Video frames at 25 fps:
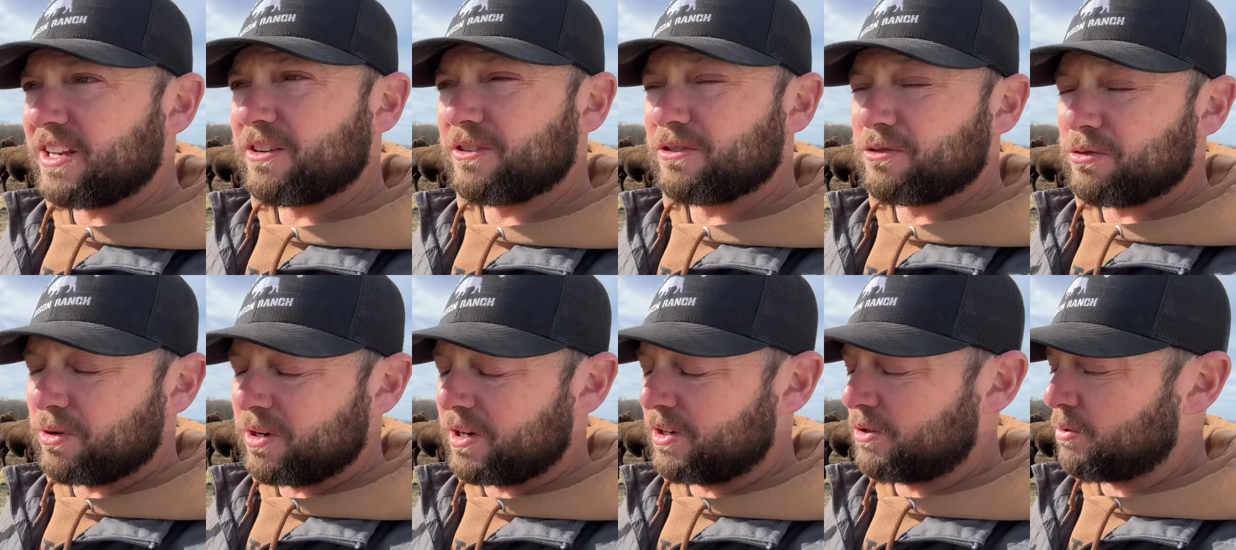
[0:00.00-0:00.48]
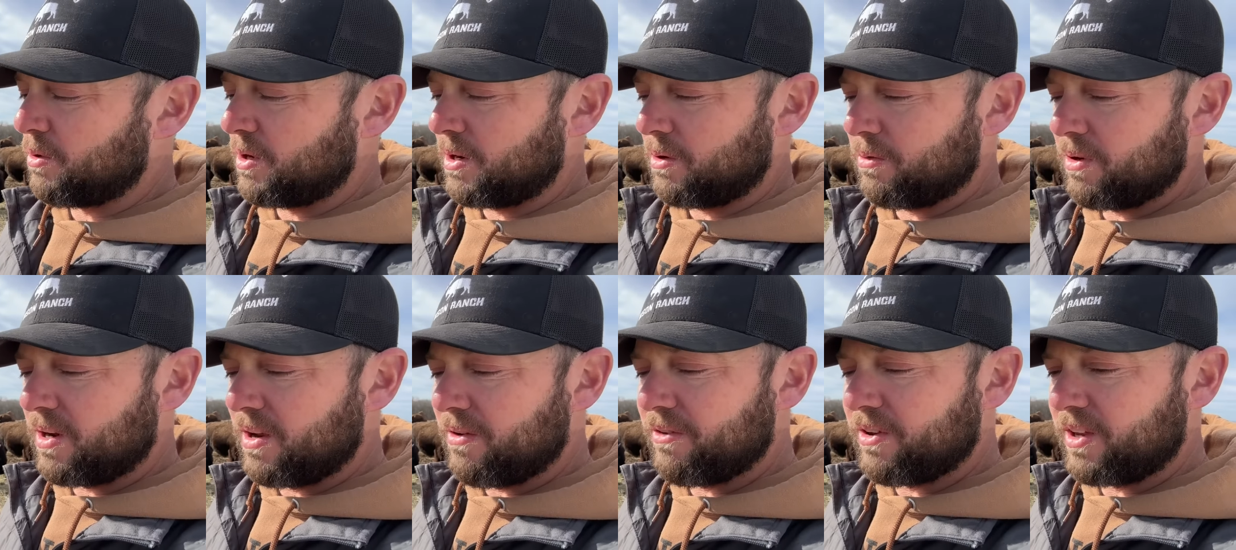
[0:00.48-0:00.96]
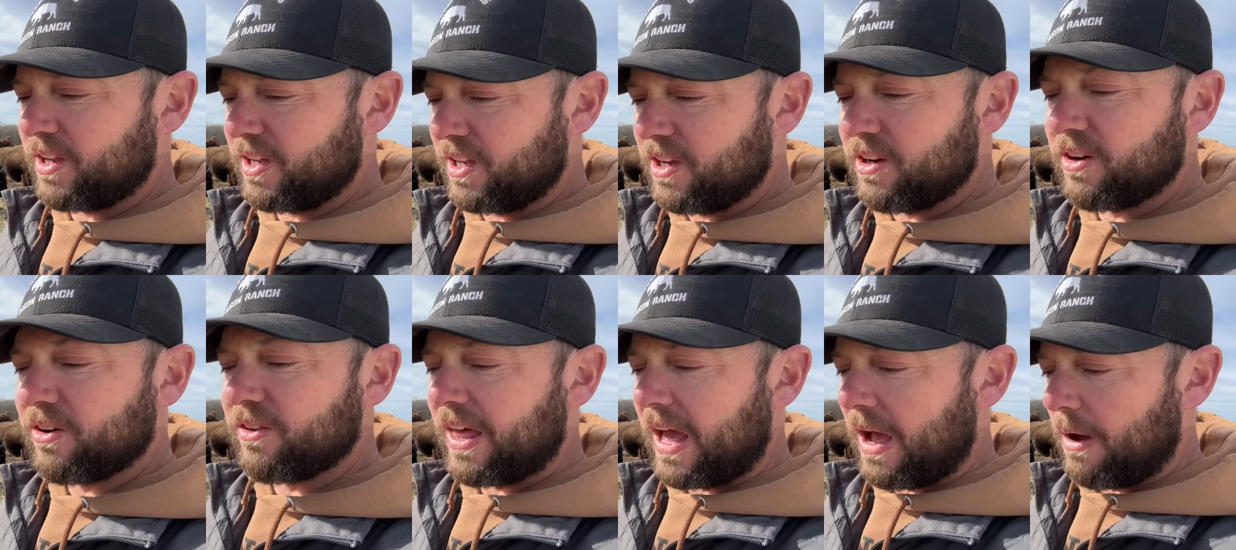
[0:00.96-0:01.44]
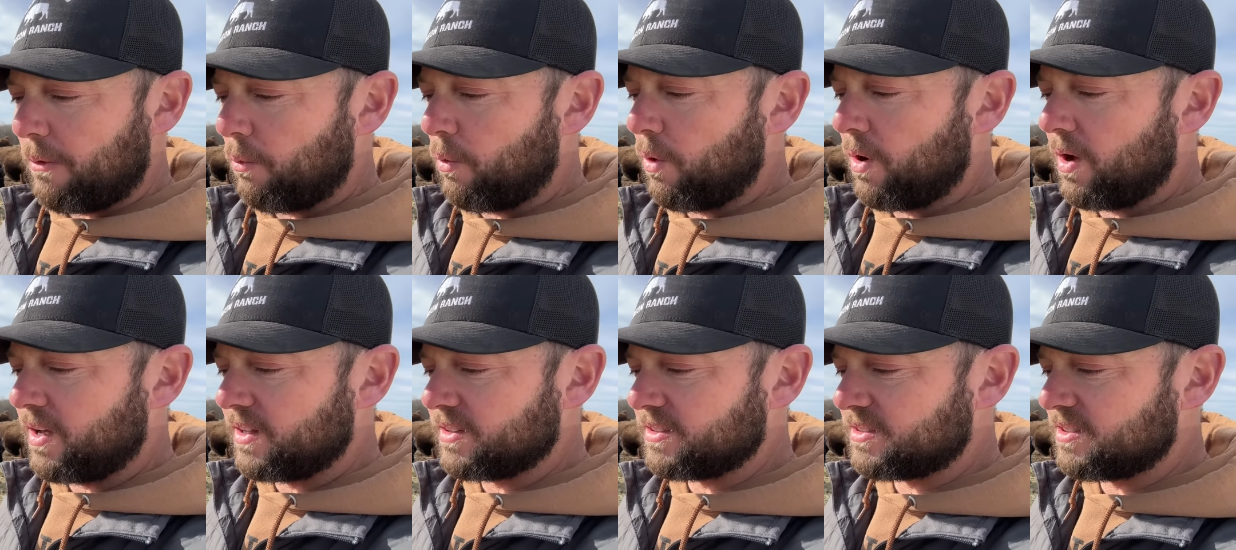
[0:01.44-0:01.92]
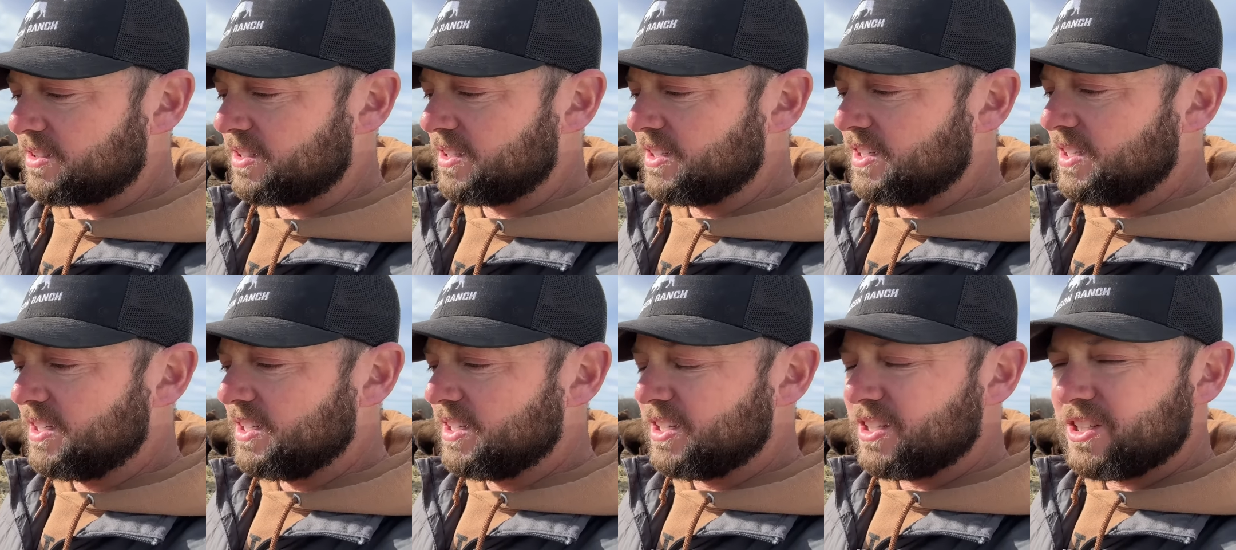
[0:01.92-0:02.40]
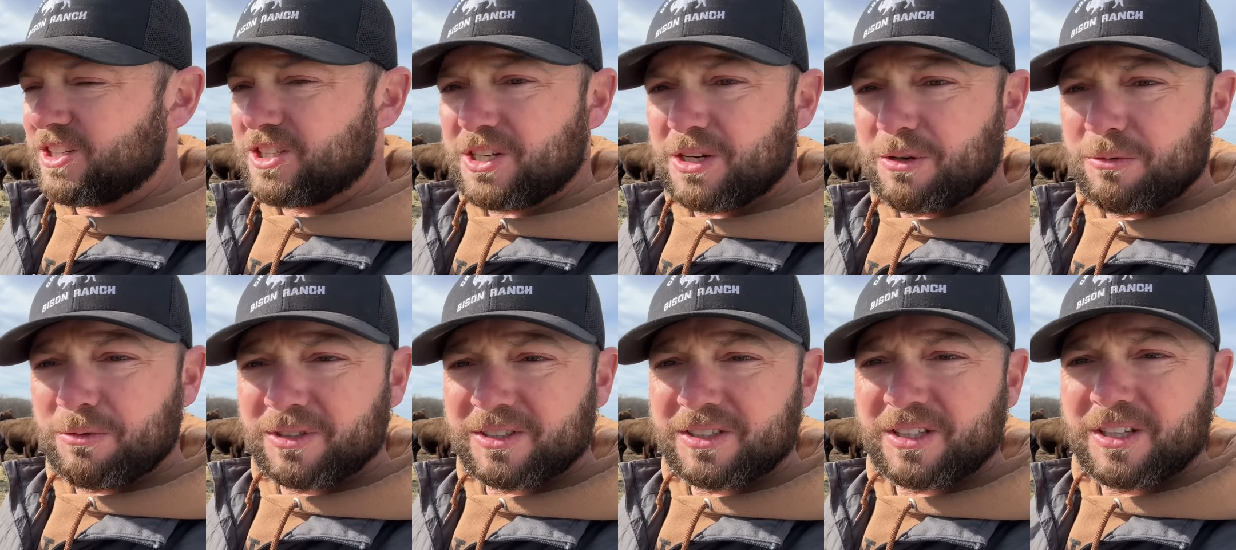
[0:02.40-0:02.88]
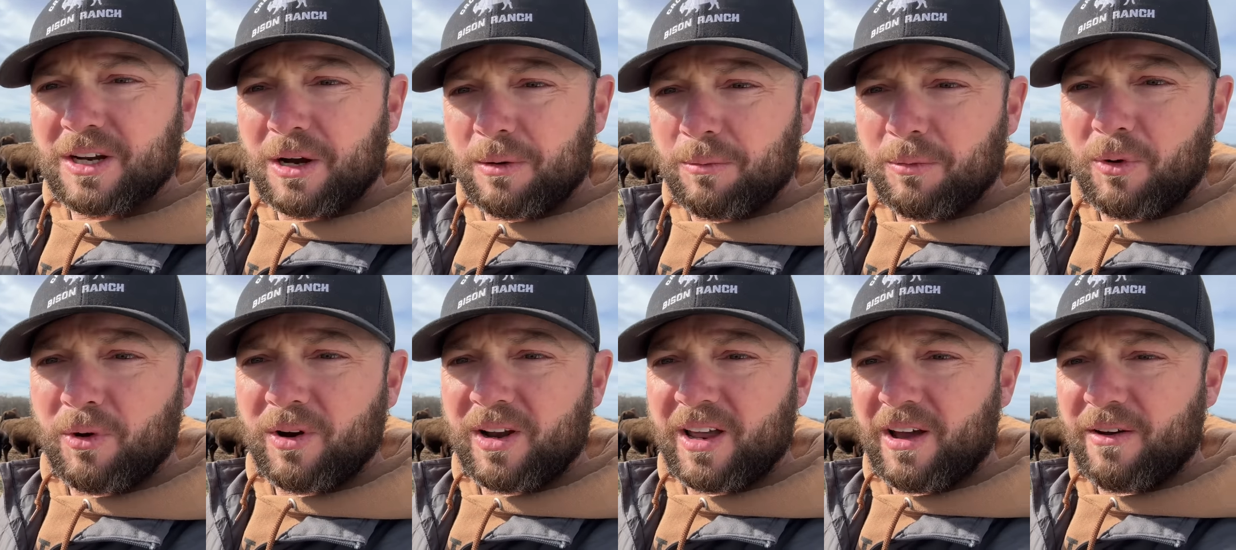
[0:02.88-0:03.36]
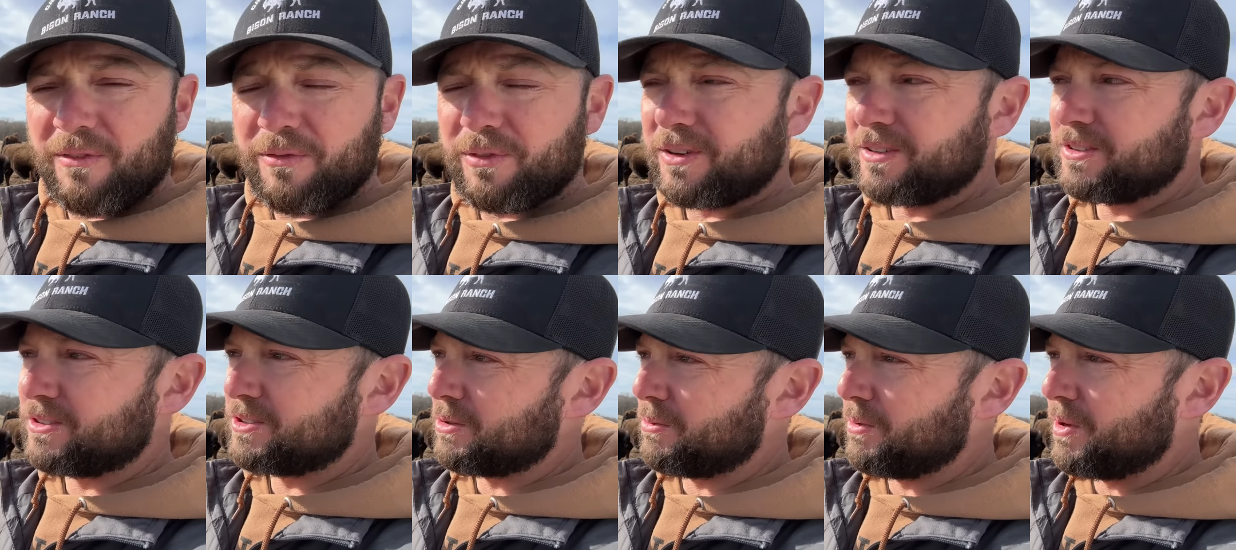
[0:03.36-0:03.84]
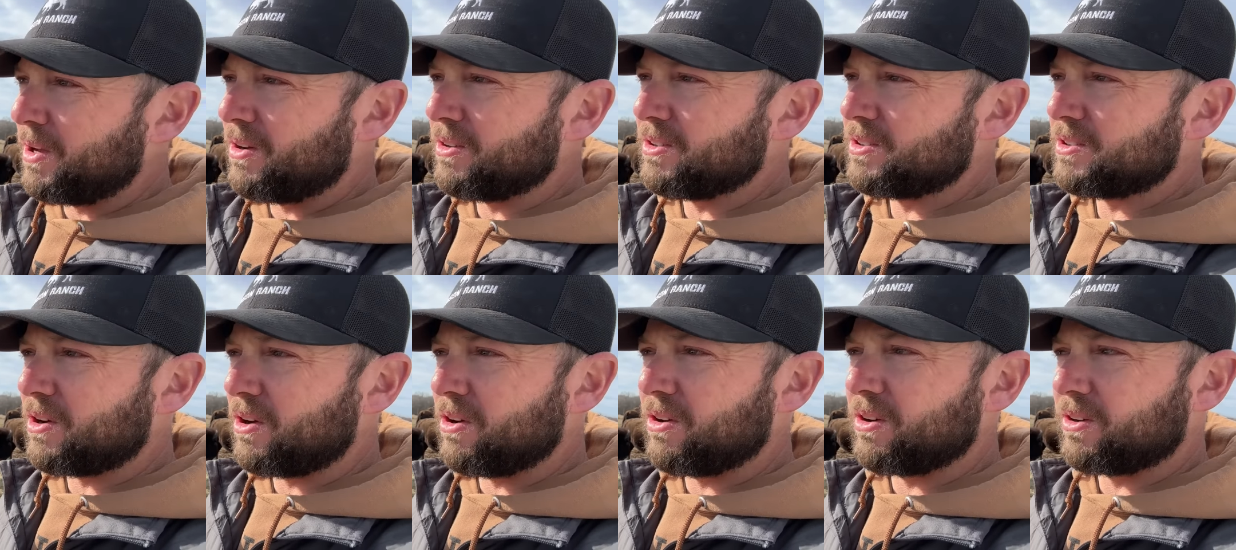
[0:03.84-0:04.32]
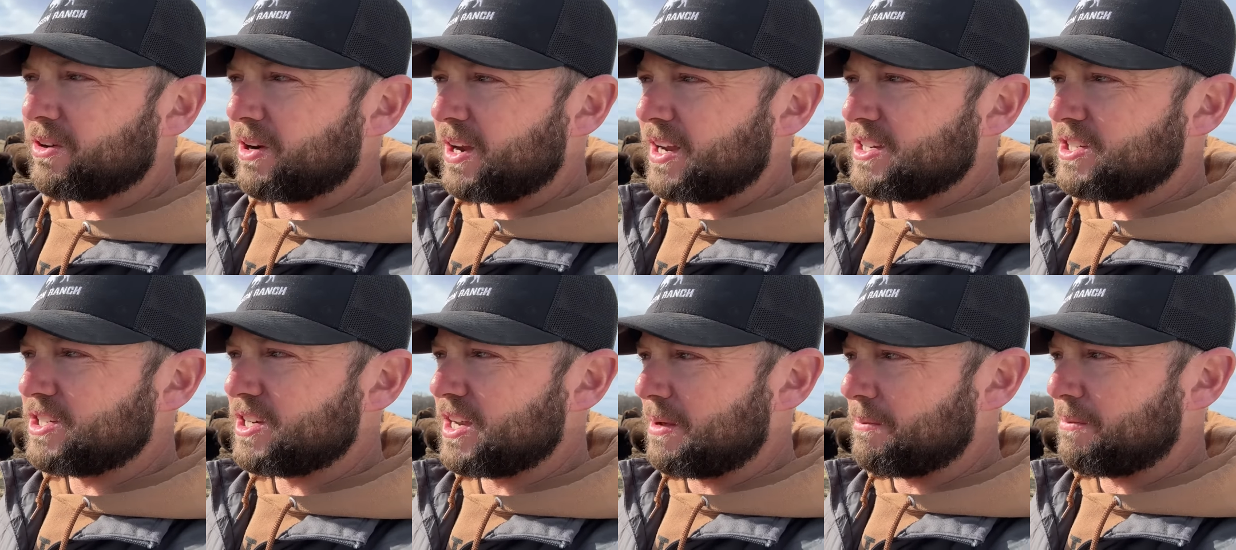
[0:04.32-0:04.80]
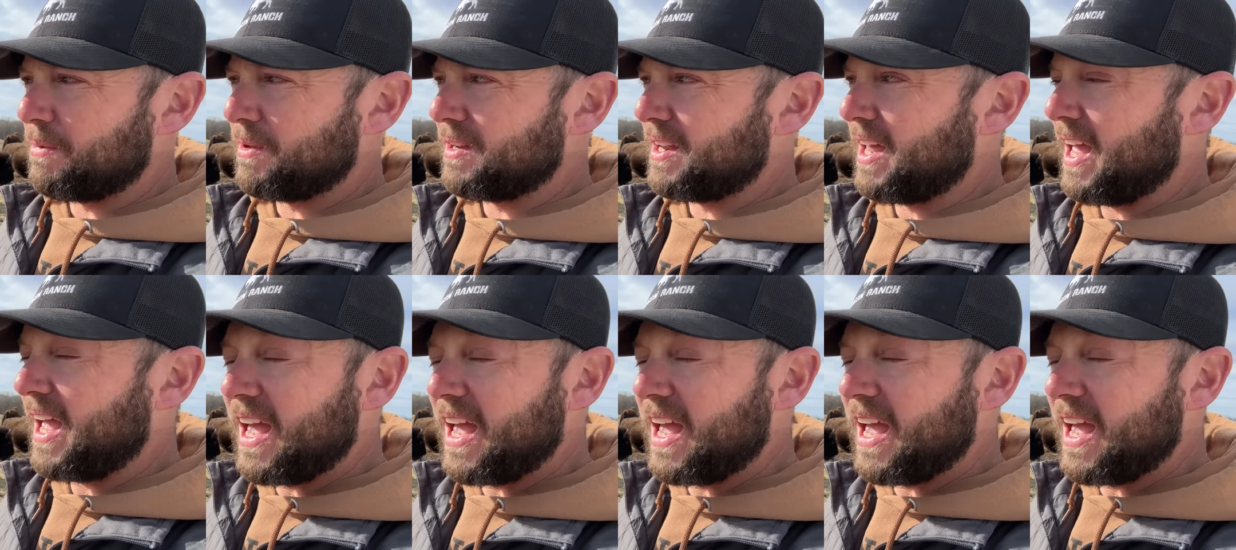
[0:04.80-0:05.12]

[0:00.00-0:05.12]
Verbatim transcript: or 2020, whenever year that was, she was the number one heifer. And so we always call her grand champion.